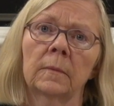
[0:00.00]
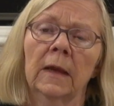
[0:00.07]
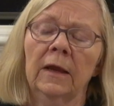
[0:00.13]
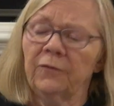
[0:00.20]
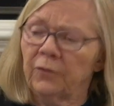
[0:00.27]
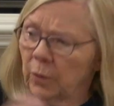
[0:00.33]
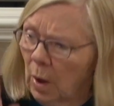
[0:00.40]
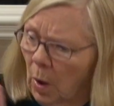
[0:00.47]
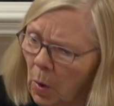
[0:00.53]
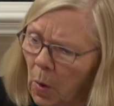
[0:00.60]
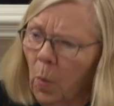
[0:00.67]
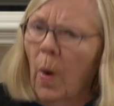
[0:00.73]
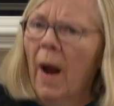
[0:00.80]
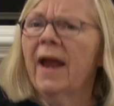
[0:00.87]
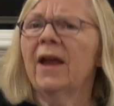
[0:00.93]
If you go
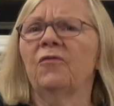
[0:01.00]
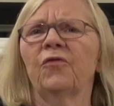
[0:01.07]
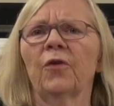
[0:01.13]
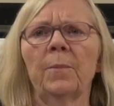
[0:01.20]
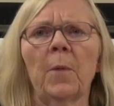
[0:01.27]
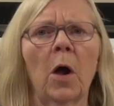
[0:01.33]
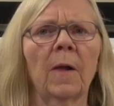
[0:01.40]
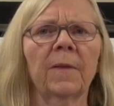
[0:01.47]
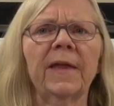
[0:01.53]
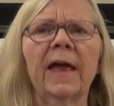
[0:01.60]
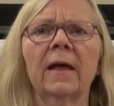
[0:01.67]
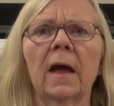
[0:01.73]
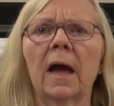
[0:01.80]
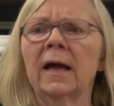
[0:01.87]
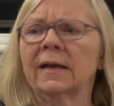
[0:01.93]
away from all
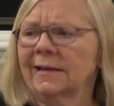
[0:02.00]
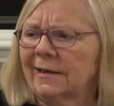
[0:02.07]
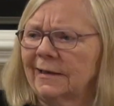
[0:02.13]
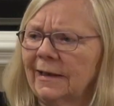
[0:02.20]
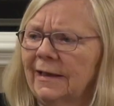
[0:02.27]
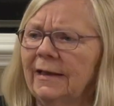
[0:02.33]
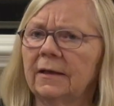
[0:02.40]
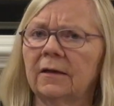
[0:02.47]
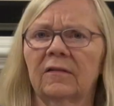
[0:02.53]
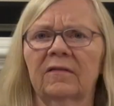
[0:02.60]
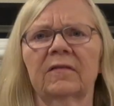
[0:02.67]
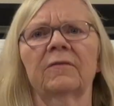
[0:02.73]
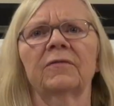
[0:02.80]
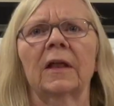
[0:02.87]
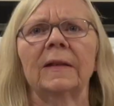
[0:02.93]
the
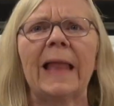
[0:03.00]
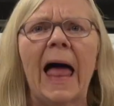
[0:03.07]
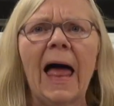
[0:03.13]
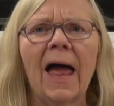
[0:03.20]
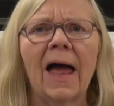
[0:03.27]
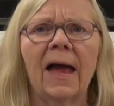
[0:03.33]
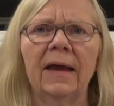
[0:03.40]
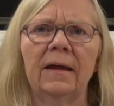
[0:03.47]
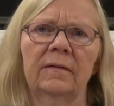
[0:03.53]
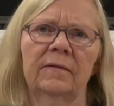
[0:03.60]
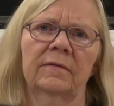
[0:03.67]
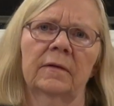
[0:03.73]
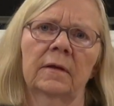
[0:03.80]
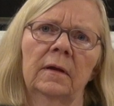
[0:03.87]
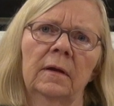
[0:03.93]
uncleanness of the
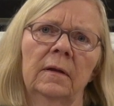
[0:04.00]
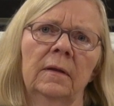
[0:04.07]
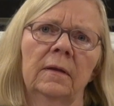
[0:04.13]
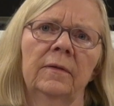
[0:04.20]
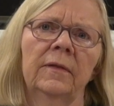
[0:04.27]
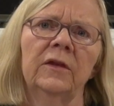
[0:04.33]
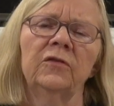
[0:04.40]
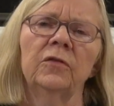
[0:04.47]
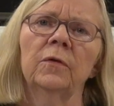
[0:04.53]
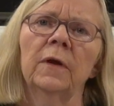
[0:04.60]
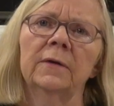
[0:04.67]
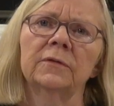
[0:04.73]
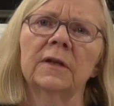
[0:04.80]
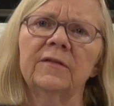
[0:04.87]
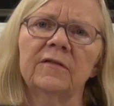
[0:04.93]
lies that you
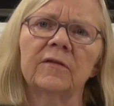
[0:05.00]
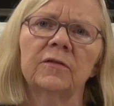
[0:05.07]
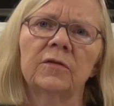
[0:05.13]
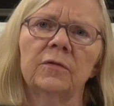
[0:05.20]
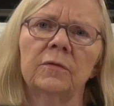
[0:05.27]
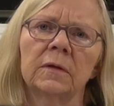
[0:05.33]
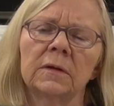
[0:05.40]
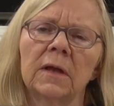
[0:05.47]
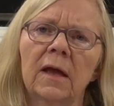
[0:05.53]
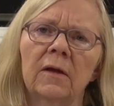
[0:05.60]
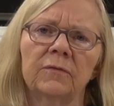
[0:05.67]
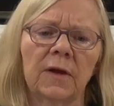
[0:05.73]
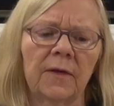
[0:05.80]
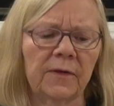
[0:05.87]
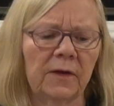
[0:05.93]
have listened to and
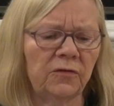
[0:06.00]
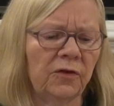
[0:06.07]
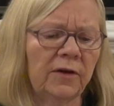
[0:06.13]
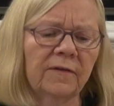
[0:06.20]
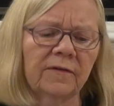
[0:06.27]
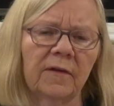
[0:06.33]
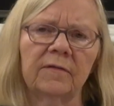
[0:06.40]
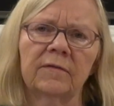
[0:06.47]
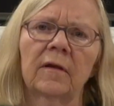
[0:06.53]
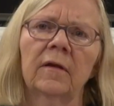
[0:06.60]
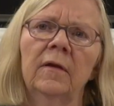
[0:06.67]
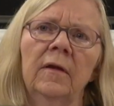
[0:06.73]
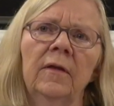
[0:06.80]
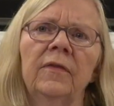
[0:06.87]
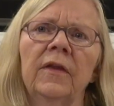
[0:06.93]
loved, and the Jesus
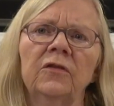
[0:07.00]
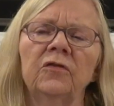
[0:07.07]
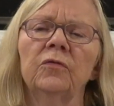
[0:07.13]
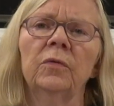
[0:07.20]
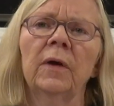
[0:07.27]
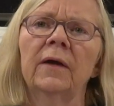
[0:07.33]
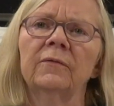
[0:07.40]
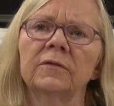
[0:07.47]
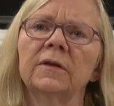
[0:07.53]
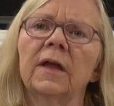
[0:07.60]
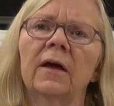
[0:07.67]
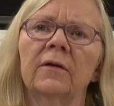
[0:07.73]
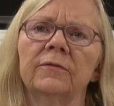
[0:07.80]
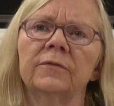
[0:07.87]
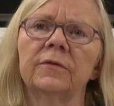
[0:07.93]
that you have
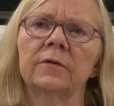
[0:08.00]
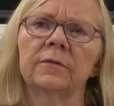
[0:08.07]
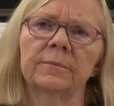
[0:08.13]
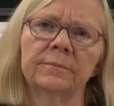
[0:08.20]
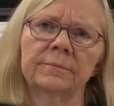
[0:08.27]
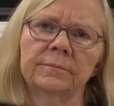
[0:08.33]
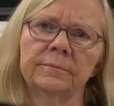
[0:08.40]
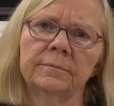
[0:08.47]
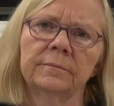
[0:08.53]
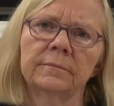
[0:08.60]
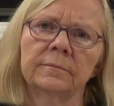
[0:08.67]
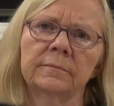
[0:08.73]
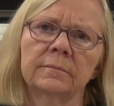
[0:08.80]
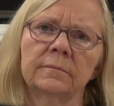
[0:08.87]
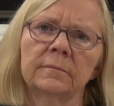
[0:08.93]
loved
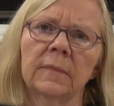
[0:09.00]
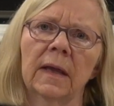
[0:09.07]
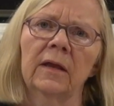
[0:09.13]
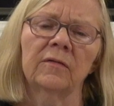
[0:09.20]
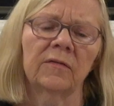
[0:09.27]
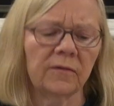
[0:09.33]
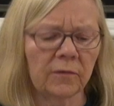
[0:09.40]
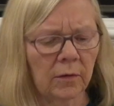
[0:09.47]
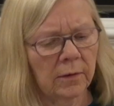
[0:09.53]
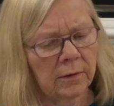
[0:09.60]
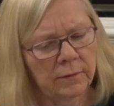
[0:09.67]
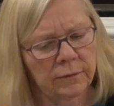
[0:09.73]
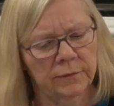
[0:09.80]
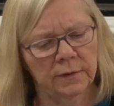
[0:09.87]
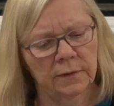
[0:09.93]
and
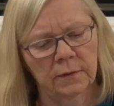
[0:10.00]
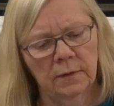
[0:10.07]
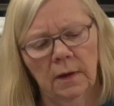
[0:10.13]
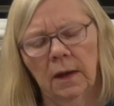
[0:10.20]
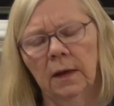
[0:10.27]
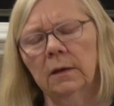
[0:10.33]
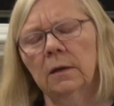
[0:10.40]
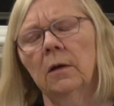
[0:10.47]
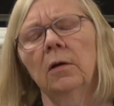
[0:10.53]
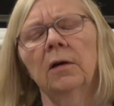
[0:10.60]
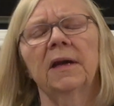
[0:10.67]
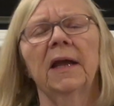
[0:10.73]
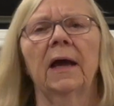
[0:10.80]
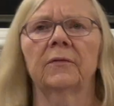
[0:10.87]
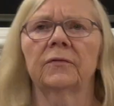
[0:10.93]
served and
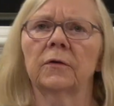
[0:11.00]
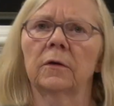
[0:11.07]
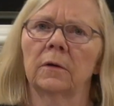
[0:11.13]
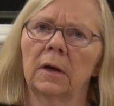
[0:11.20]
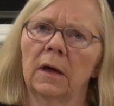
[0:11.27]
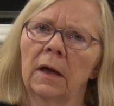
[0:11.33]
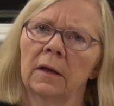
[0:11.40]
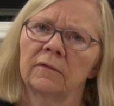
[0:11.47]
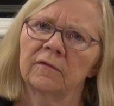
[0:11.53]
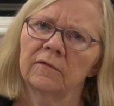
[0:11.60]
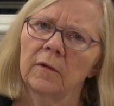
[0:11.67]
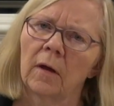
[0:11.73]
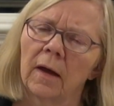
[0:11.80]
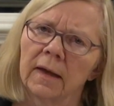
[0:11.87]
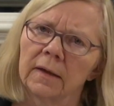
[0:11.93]
gone after and
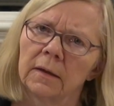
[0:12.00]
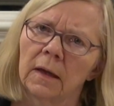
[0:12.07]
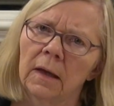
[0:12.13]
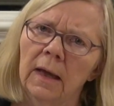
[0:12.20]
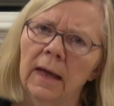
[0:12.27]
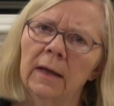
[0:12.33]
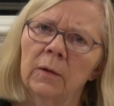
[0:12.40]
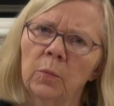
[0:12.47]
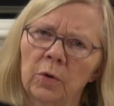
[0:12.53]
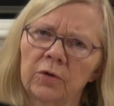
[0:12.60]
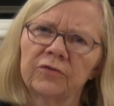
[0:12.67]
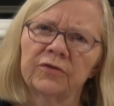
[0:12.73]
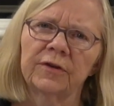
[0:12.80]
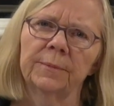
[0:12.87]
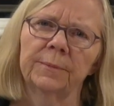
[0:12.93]
sought and
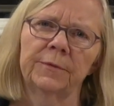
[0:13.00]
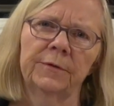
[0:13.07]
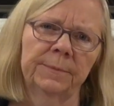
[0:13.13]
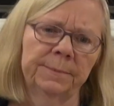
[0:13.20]
worshiped,